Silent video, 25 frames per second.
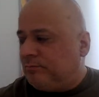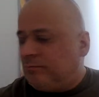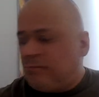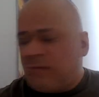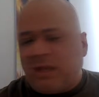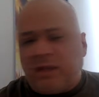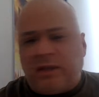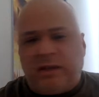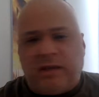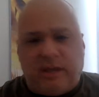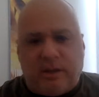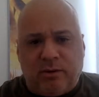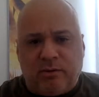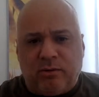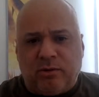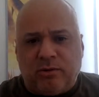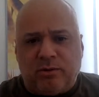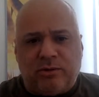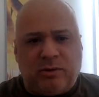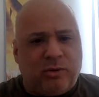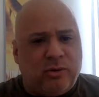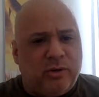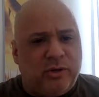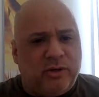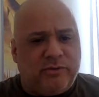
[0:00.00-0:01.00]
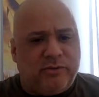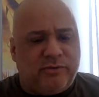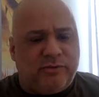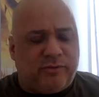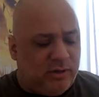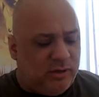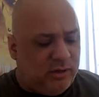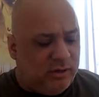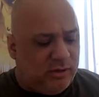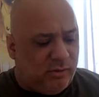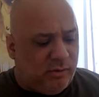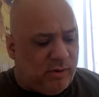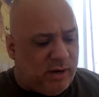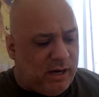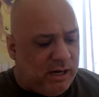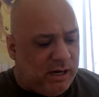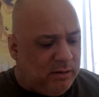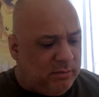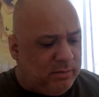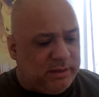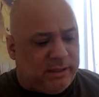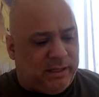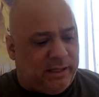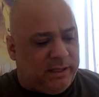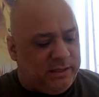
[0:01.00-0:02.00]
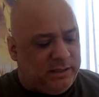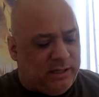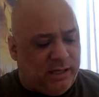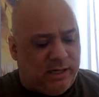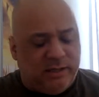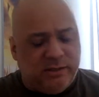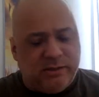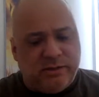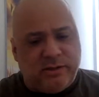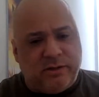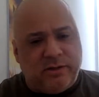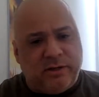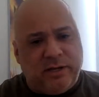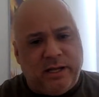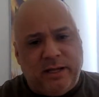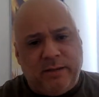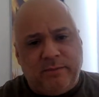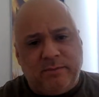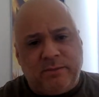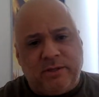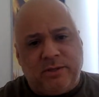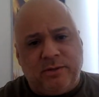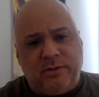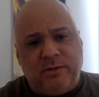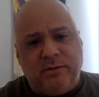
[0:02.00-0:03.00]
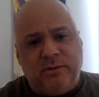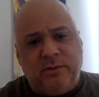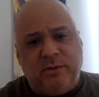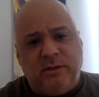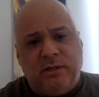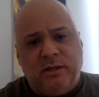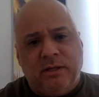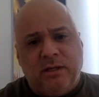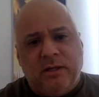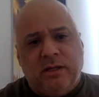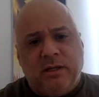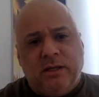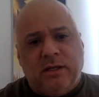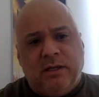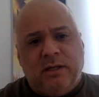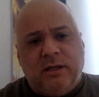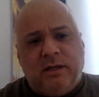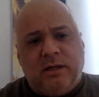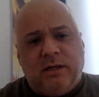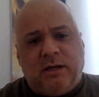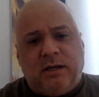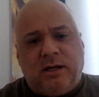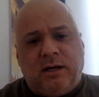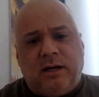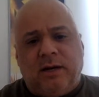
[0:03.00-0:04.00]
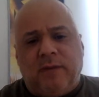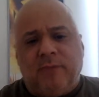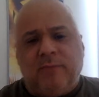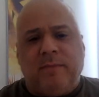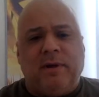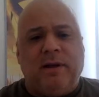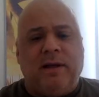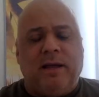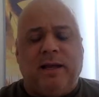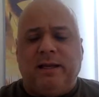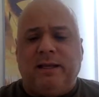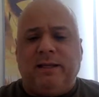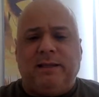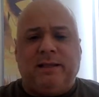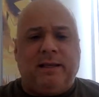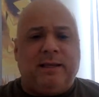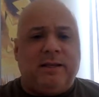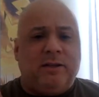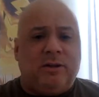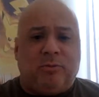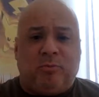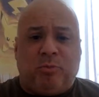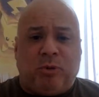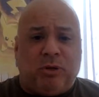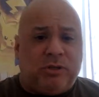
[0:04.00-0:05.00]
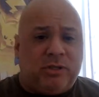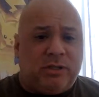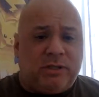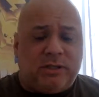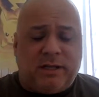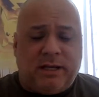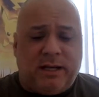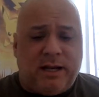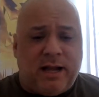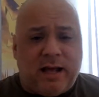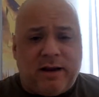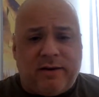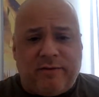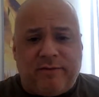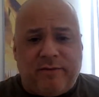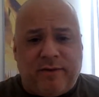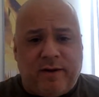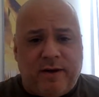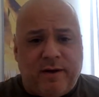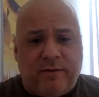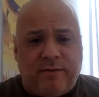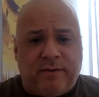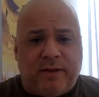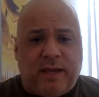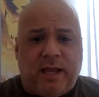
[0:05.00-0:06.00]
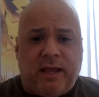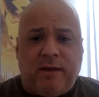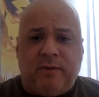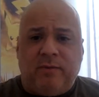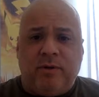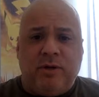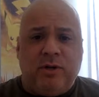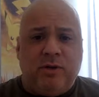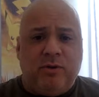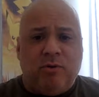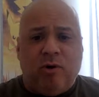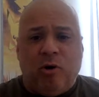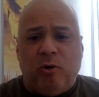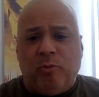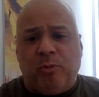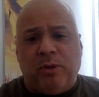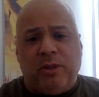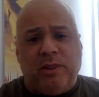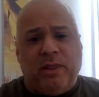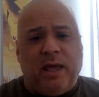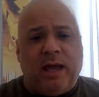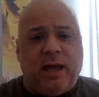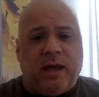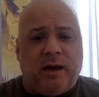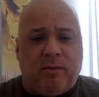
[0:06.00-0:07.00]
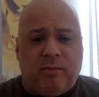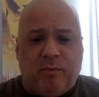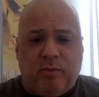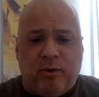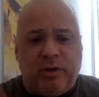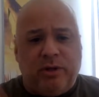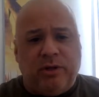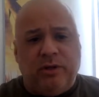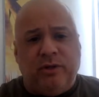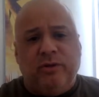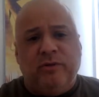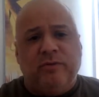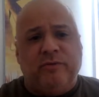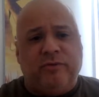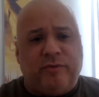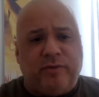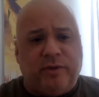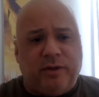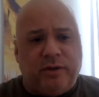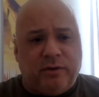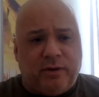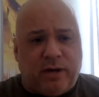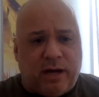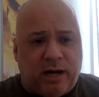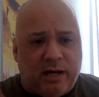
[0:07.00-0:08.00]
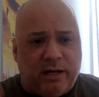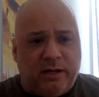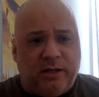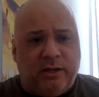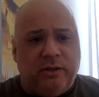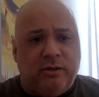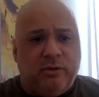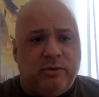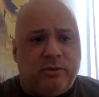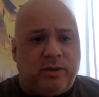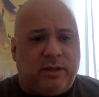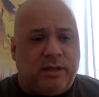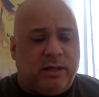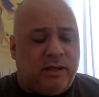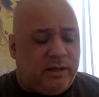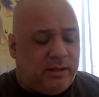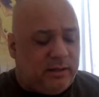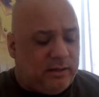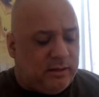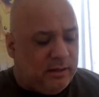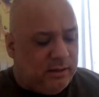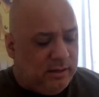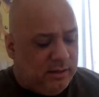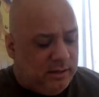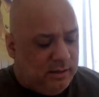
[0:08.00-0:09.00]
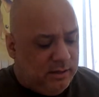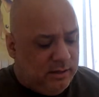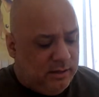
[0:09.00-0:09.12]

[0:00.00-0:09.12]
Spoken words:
Hero Toys for a little while, but they changed their name too. Anything you're purchasing out of 5K, when you open that, what do you feel? How do you think?